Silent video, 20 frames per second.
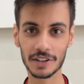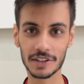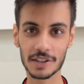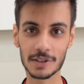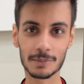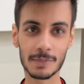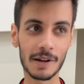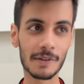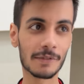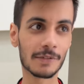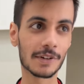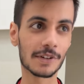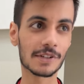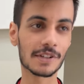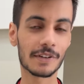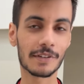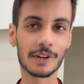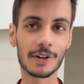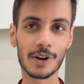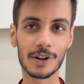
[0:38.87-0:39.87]
This is my
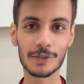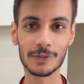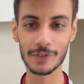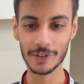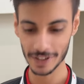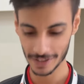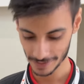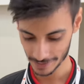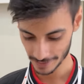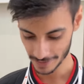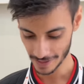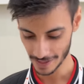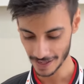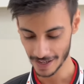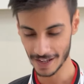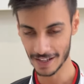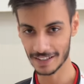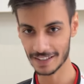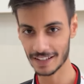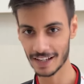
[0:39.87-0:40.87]
first ever conference,
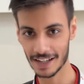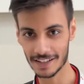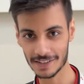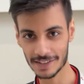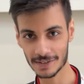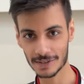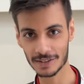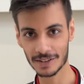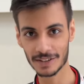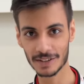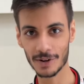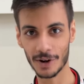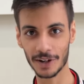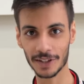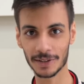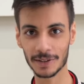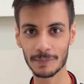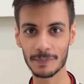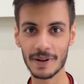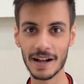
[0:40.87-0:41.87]
and I just
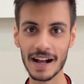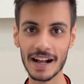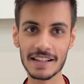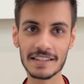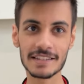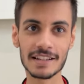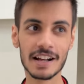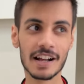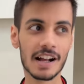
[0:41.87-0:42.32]
got the badge.